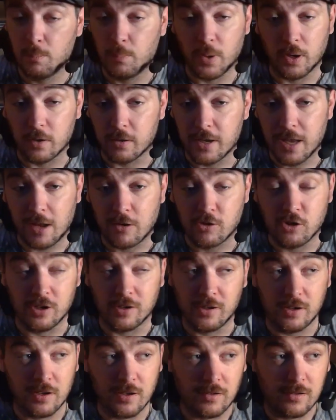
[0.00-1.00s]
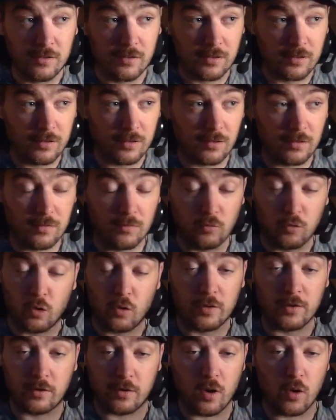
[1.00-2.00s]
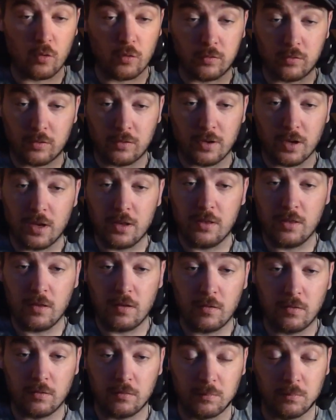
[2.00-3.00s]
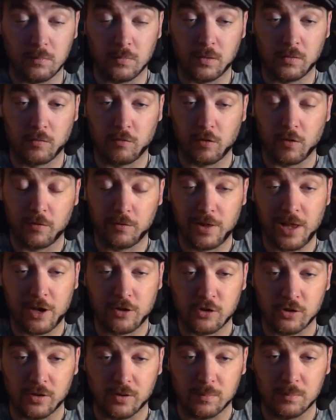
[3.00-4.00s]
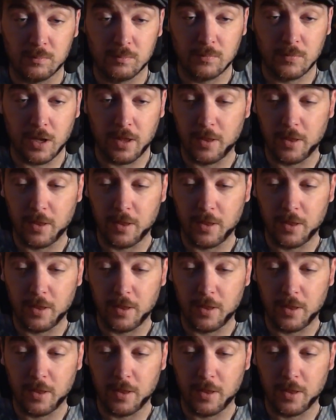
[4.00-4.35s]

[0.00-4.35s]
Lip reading: But yet she sees Rory's ghost in the reflection,